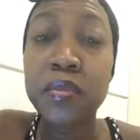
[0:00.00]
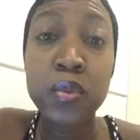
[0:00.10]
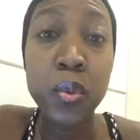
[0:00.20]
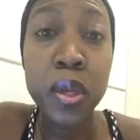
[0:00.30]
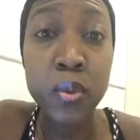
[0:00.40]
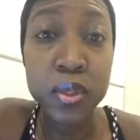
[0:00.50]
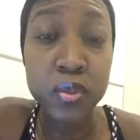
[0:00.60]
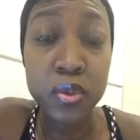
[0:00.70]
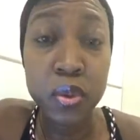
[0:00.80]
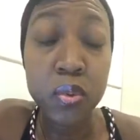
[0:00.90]
doing
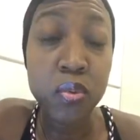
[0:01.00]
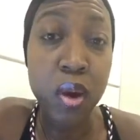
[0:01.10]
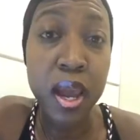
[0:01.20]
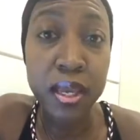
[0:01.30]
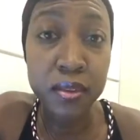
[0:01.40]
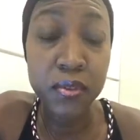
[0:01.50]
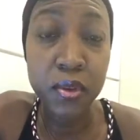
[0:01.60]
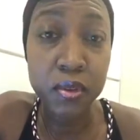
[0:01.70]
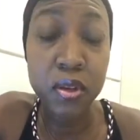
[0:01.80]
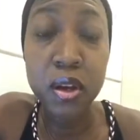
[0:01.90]
what's right
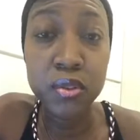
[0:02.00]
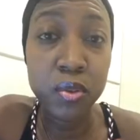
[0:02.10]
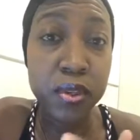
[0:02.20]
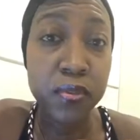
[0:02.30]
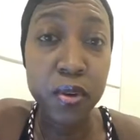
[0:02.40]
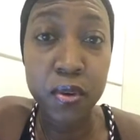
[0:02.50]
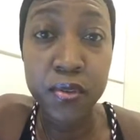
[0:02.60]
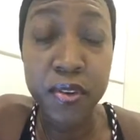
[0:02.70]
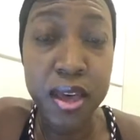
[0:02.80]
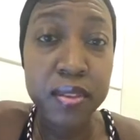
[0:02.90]
for the country, for her
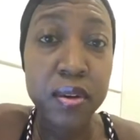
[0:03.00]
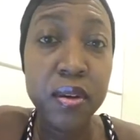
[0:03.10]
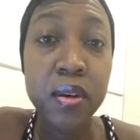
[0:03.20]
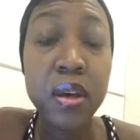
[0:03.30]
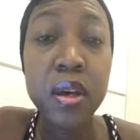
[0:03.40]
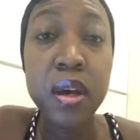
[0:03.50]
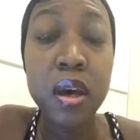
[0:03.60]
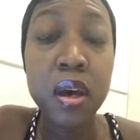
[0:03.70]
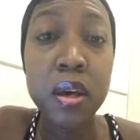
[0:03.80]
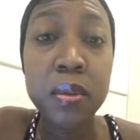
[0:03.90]
father,
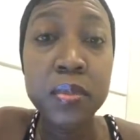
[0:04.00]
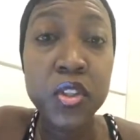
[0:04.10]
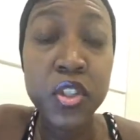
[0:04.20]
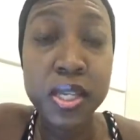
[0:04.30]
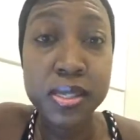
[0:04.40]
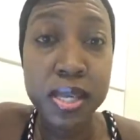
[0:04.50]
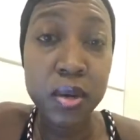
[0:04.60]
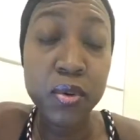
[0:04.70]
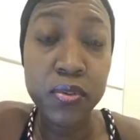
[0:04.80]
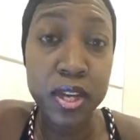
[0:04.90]
she
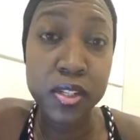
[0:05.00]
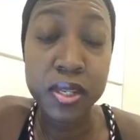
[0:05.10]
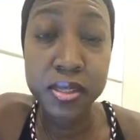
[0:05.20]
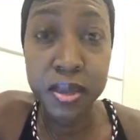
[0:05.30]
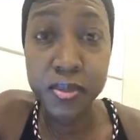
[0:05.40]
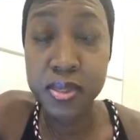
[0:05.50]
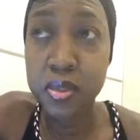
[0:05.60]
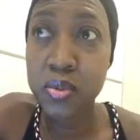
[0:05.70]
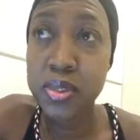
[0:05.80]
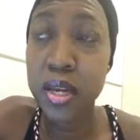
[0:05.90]

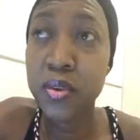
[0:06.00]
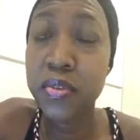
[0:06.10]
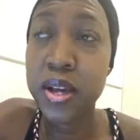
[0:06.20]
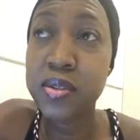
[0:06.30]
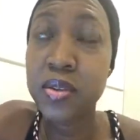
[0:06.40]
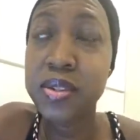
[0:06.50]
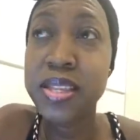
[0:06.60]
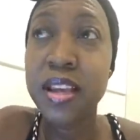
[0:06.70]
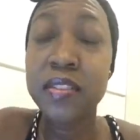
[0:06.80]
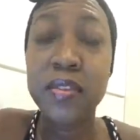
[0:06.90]
accepts to sacrifice
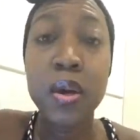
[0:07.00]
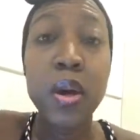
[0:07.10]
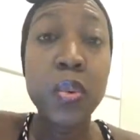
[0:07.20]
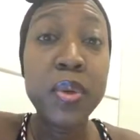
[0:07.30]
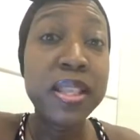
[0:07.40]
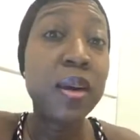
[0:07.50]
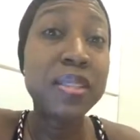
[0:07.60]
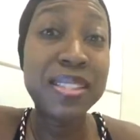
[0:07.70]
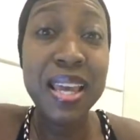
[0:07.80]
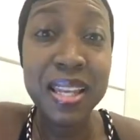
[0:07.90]
herself
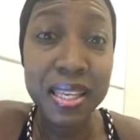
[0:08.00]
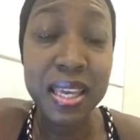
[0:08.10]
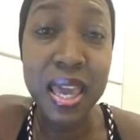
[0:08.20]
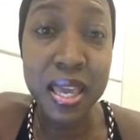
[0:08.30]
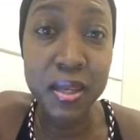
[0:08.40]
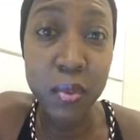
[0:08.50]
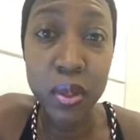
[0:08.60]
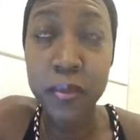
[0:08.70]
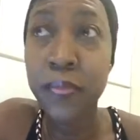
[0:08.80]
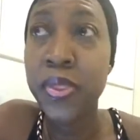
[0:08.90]
without telling
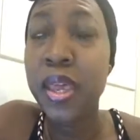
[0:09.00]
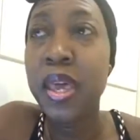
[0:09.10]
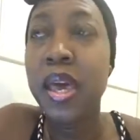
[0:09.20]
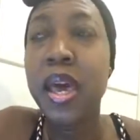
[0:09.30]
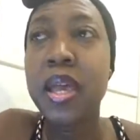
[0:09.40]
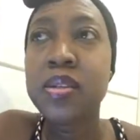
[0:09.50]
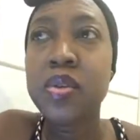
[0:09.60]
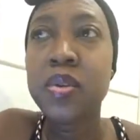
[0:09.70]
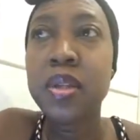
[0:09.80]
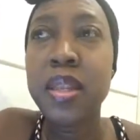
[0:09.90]
anyone. And
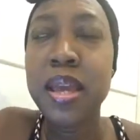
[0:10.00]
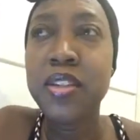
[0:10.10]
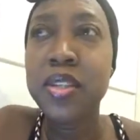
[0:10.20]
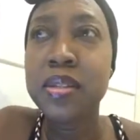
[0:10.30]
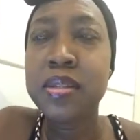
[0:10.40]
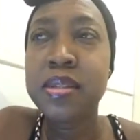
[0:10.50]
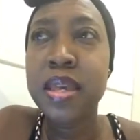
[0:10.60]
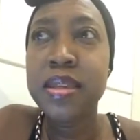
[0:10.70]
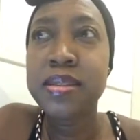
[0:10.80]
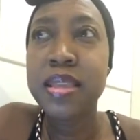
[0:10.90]
so the legend
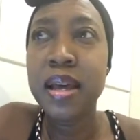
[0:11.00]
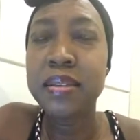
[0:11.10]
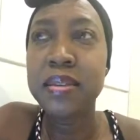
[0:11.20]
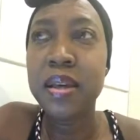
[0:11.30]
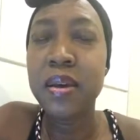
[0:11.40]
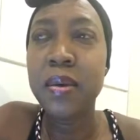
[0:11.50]
says that